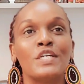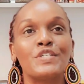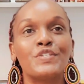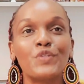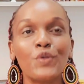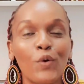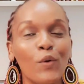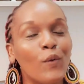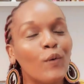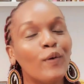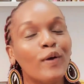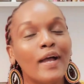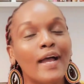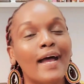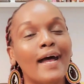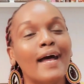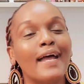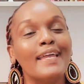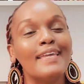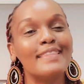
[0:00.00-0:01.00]
So
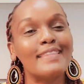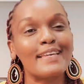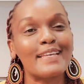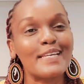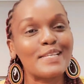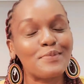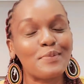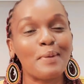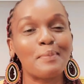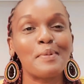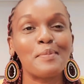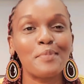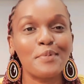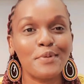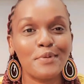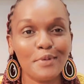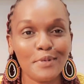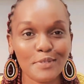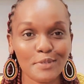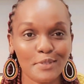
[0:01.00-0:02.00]
in the case where
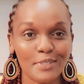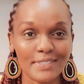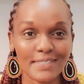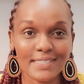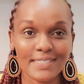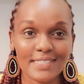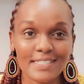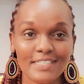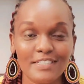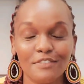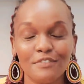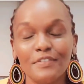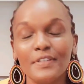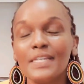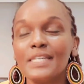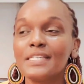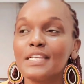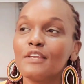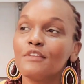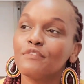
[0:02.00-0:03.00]
people don't concede
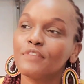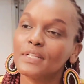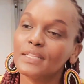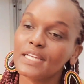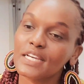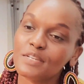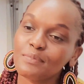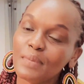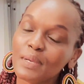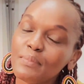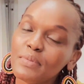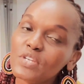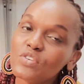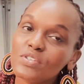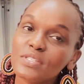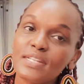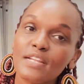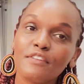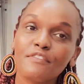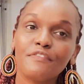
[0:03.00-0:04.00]
defeat and feel that maybe
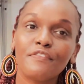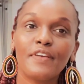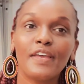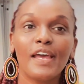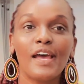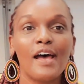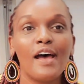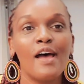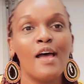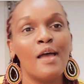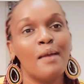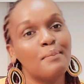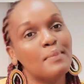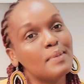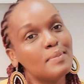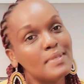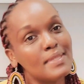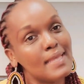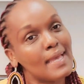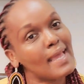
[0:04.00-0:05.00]
it was unfair,
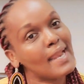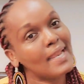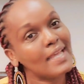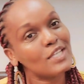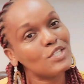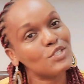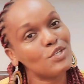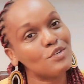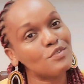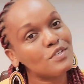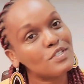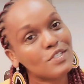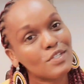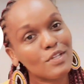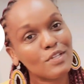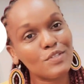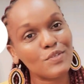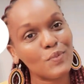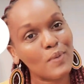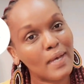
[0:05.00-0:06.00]
maybe the election
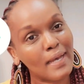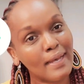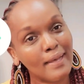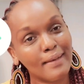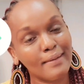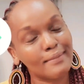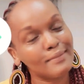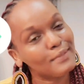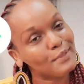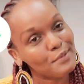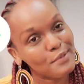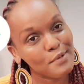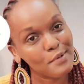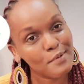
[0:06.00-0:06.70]
results were,